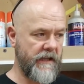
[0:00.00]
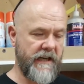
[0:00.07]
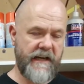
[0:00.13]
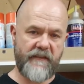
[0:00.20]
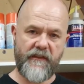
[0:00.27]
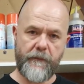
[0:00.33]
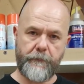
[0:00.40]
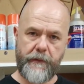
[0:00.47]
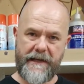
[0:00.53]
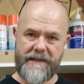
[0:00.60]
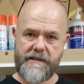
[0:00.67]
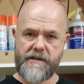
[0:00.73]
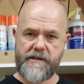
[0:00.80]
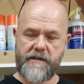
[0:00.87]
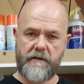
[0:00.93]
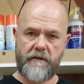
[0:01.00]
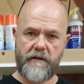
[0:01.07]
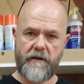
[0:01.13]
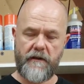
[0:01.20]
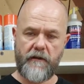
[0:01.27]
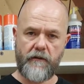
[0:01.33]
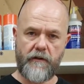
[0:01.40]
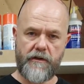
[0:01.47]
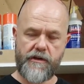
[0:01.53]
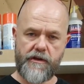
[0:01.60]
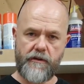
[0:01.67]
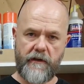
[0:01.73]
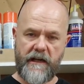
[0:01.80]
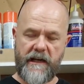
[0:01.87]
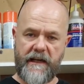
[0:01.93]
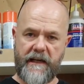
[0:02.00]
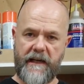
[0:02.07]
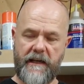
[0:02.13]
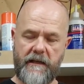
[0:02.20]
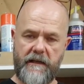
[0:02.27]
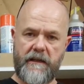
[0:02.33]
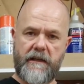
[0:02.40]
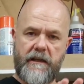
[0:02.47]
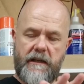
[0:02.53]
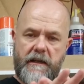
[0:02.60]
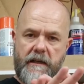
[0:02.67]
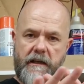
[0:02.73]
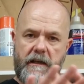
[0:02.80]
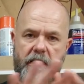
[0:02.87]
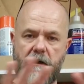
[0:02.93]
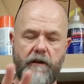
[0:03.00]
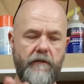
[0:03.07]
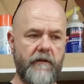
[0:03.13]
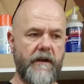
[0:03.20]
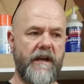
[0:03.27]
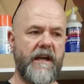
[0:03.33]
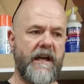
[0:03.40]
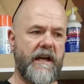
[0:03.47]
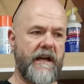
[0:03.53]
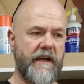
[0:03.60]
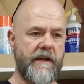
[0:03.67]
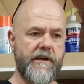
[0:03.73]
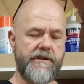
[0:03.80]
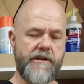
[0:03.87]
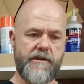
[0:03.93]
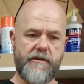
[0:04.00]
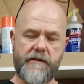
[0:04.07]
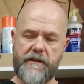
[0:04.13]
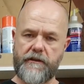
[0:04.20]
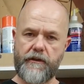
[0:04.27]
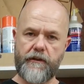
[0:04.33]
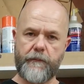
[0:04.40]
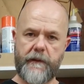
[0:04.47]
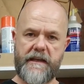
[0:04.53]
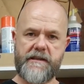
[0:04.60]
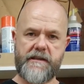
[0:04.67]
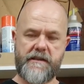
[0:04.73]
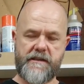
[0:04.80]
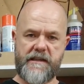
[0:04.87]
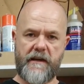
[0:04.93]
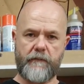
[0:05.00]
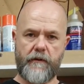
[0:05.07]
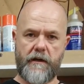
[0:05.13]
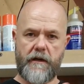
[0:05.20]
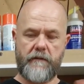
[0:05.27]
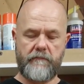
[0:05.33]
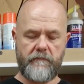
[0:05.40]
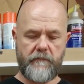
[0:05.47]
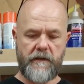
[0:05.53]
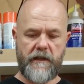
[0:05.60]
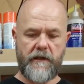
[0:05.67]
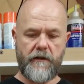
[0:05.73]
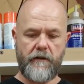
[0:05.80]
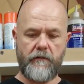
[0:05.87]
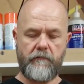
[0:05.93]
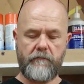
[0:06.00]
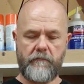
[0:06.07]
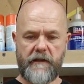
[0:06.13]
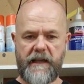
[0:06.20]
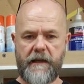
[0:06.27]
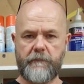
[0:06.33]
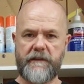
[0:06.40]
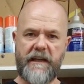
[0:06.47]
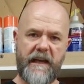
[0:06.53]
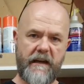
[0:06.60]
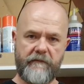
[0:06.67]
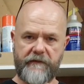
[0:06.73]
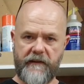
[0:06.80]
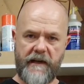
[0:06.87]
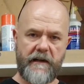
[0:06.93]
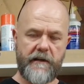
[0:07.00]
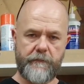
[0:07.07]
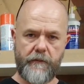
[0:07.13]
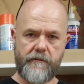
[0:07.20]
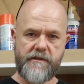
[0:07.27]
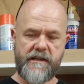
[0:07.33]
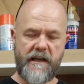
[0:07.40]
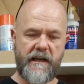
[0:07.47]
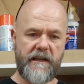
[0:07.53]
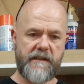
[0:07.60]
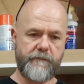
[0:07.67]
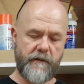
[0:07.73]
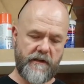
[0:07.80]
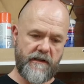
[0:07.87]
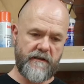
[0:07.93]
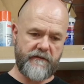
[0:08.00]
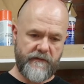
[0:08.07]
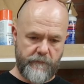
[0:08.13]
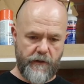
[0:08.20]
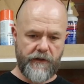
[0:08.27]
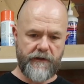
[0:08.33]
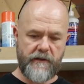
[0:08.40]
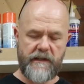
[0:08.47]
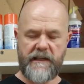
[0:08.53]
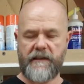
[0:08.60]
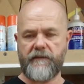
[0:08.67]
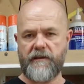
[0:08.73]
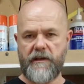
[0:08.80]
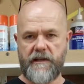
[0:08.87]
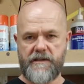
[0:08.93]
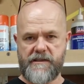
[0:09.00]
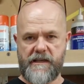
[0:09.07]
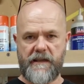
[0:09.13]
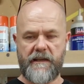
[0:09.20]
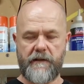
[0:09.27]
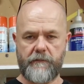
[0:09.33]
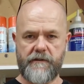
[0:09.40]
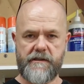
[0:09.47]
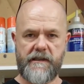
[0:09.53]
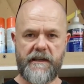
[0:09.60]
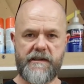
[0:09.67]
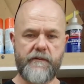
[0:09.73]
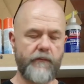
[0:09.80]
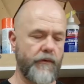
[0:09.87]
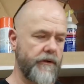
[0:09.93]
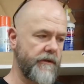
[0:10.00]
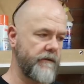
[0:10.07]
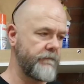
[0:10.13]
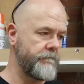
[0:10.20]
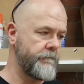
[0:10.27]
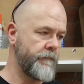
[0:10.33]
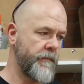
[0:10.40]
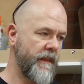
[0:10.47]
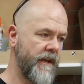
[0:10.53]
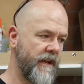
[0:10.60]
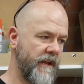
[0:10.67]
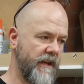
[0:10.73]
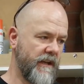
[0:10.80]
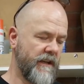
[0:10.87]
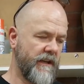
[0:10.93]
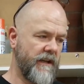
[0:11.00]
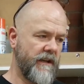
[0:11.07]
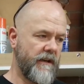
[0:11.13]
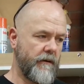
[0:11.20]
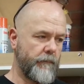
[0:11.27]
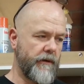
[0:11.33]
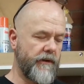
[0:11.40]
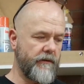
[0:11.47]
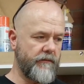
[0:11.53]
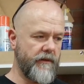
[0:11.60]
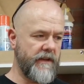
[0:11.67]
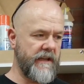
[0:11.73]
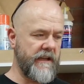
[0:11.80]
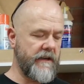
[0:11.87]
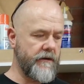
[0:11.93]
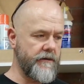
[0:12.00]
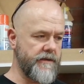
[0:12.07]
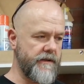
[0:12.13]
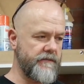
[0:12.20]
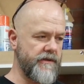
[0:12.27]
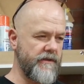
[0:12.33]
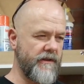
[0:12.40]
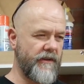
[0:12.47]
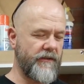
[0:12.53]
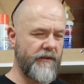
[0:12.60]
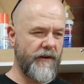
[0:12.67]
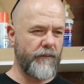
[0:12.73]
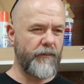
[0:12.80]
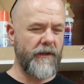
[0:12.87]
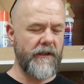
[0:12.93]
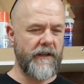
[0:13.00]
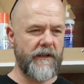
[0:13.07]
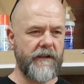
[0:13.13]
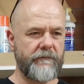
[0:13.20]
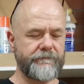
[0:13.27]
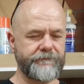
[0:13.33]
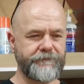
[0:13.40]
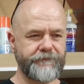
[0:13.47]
add the base. I'm going to show you how to, you know, I used to sort of do bases that were, you know, MDF veneered both sides because from underneath you could see that it was nice and wooden. But over the years I've sort of thought, well look,